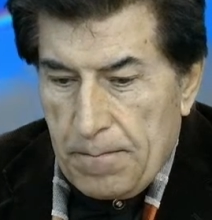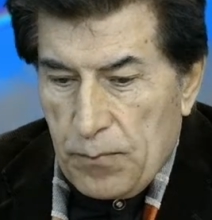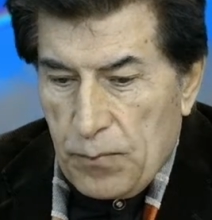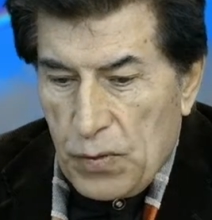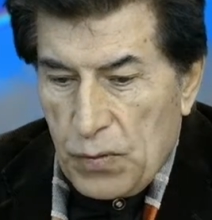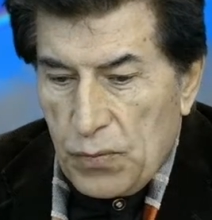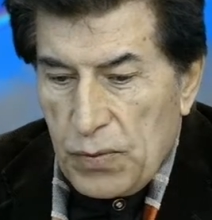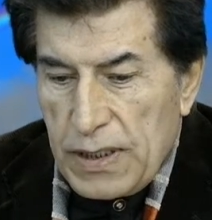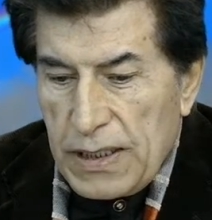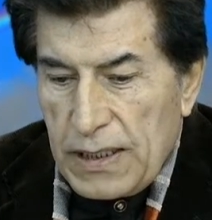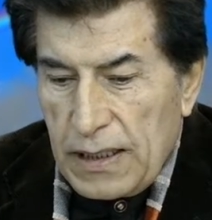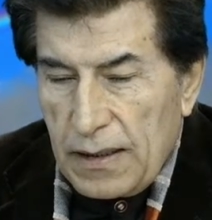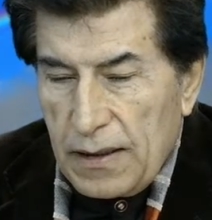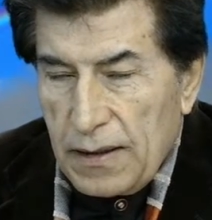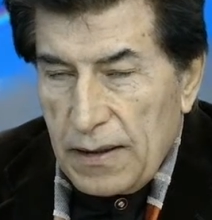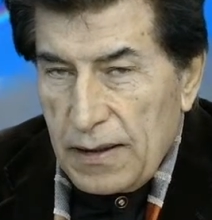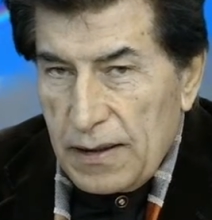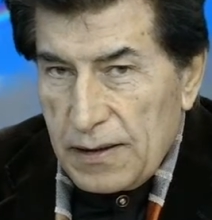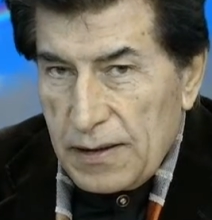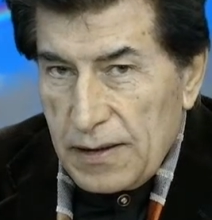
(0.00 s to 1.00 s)
we
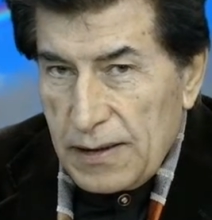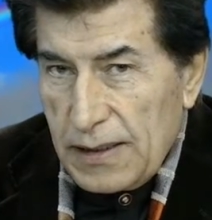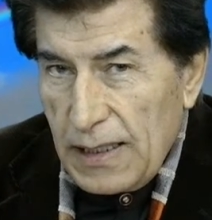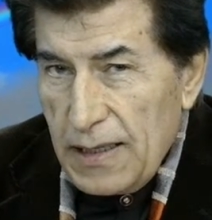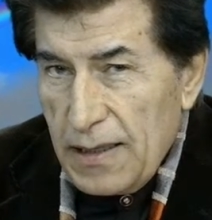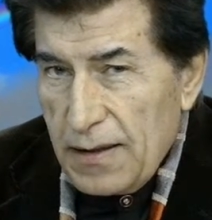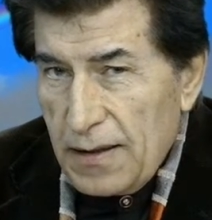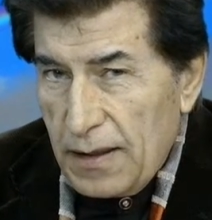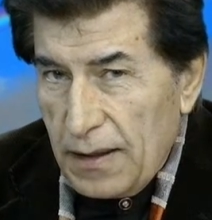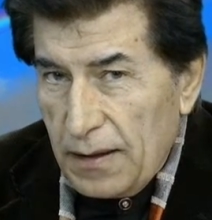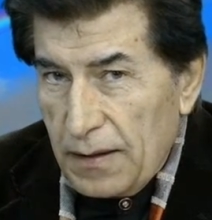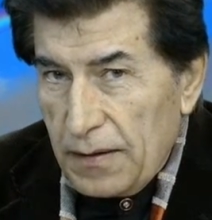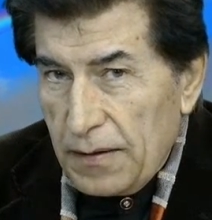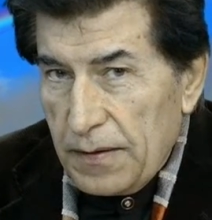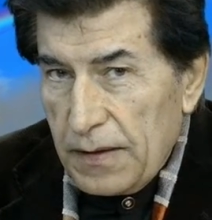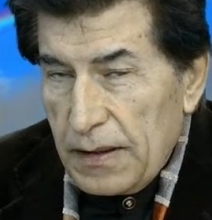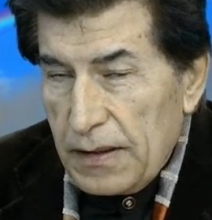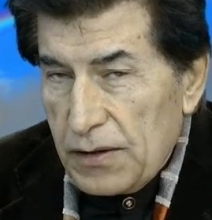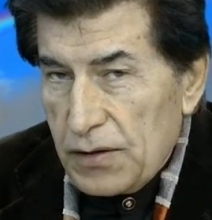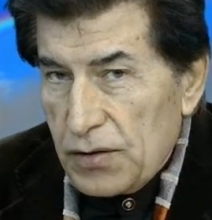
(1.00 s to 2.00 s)
can say then,
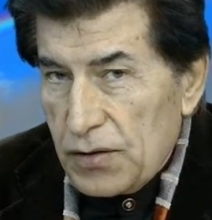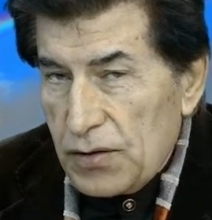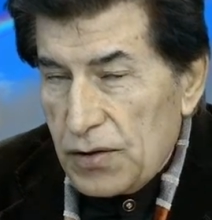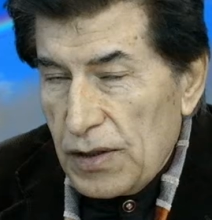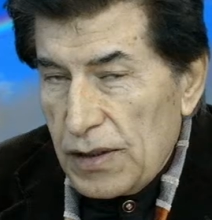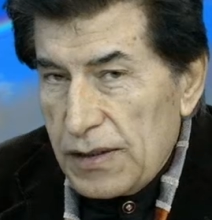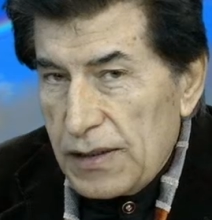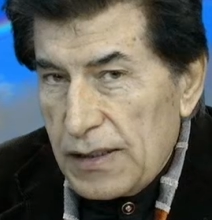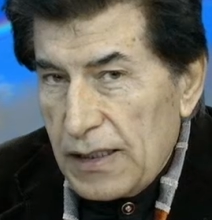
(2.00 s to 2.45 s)
just